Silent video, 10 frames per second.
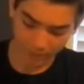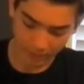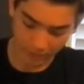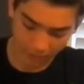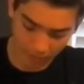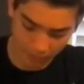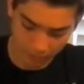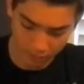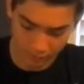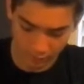picking out
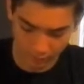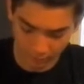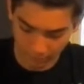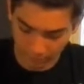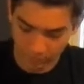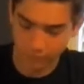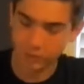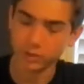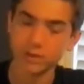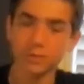a new little buddy
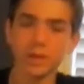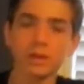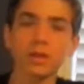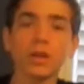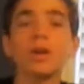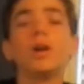for 3-Pete.